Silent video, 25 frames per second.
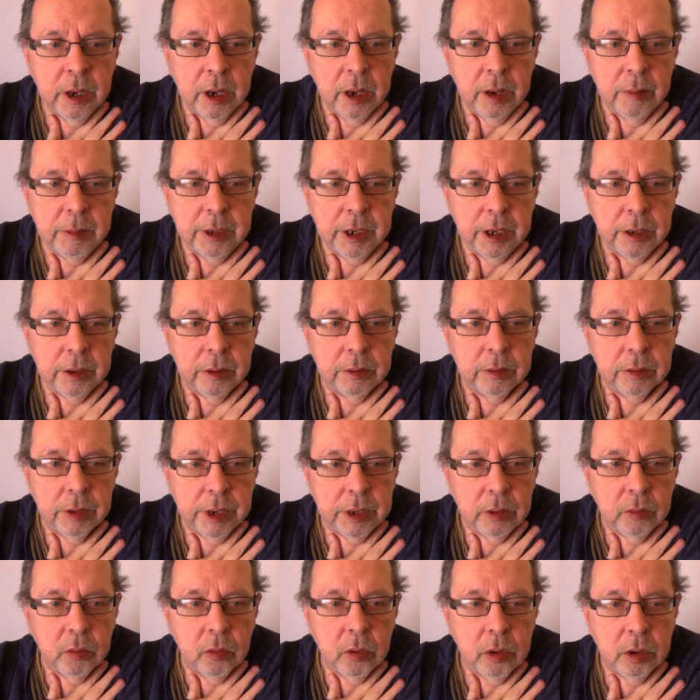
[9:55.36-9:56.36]
I mean, I don't
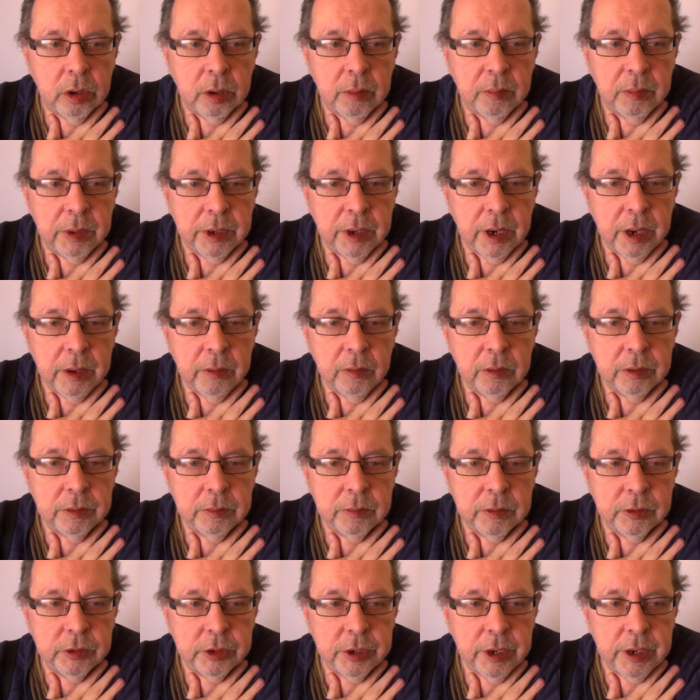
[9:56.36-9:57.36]
like war, but I
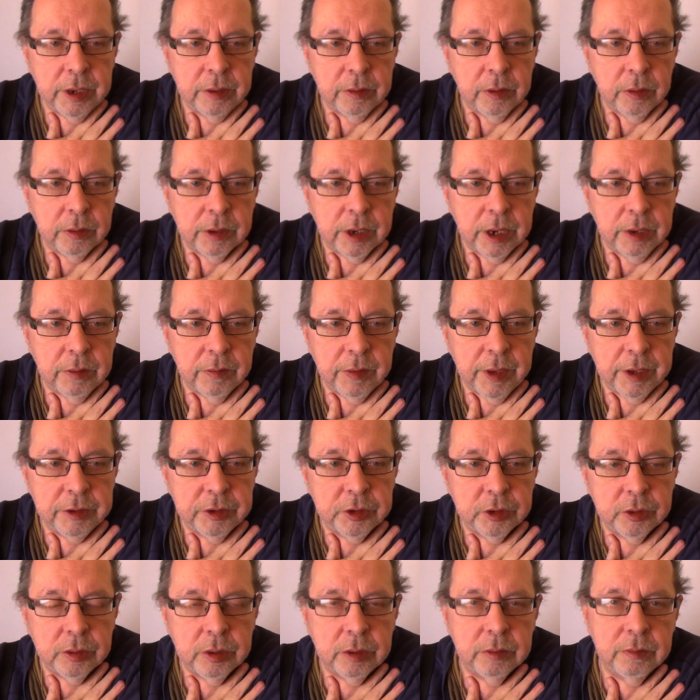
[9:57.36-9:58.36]
would say, okay, well,
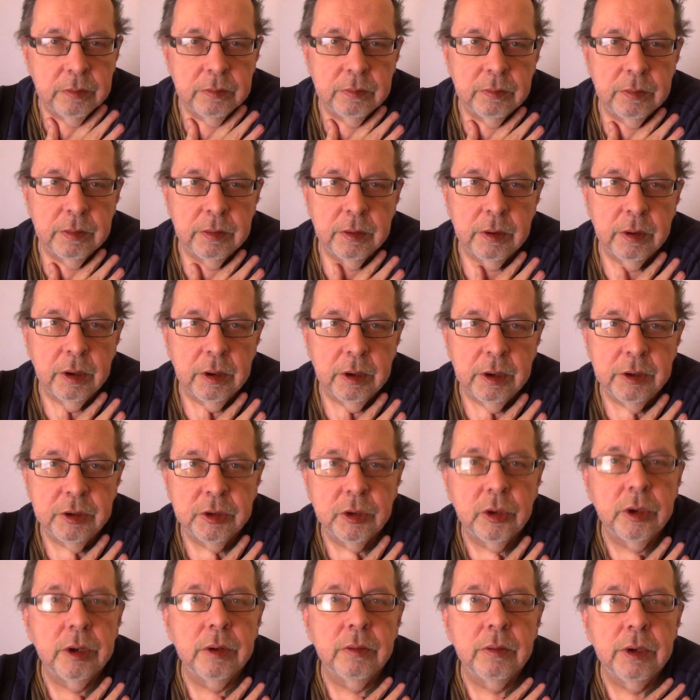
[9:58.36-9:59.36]
that's a good, as
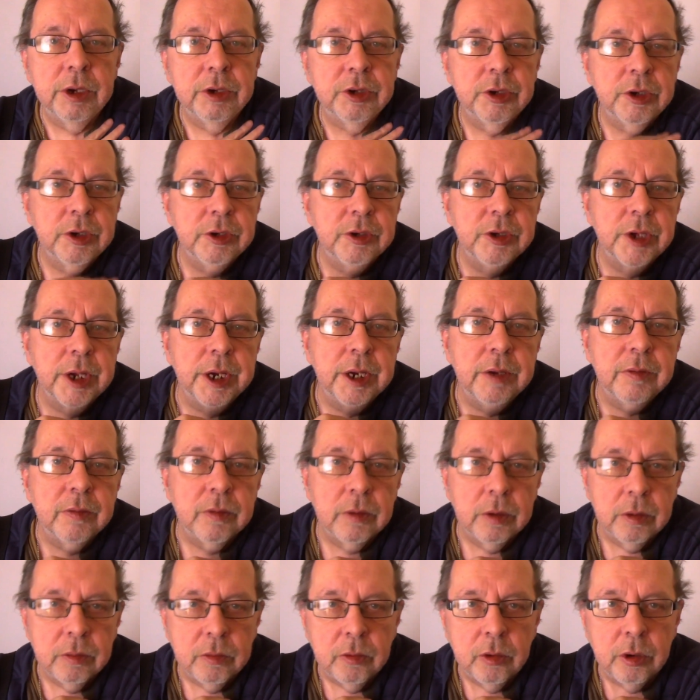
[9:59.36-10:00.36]
good a reason as any
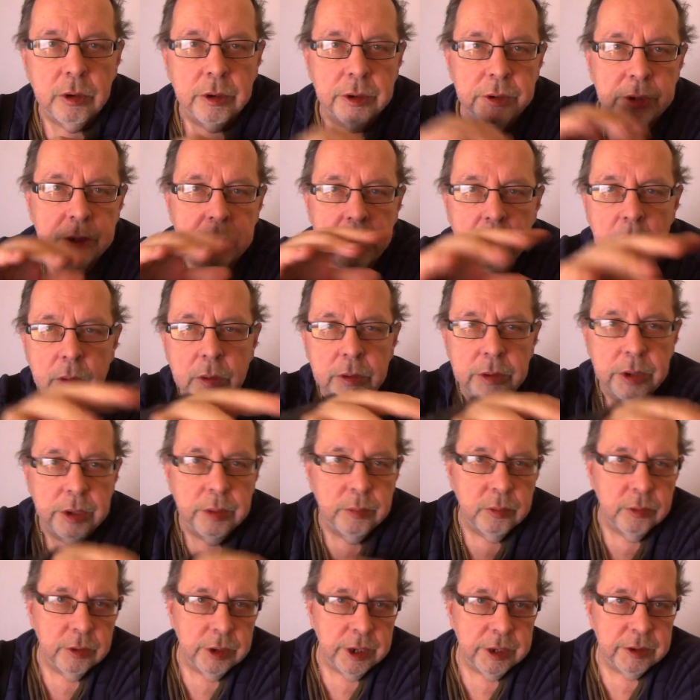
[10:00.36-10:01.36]
for a war to go and
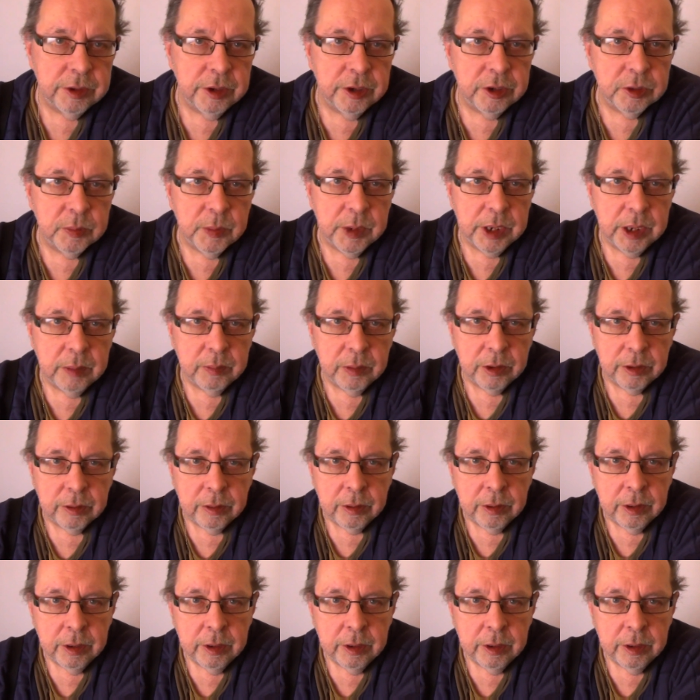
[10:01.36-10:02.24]
liberate these people.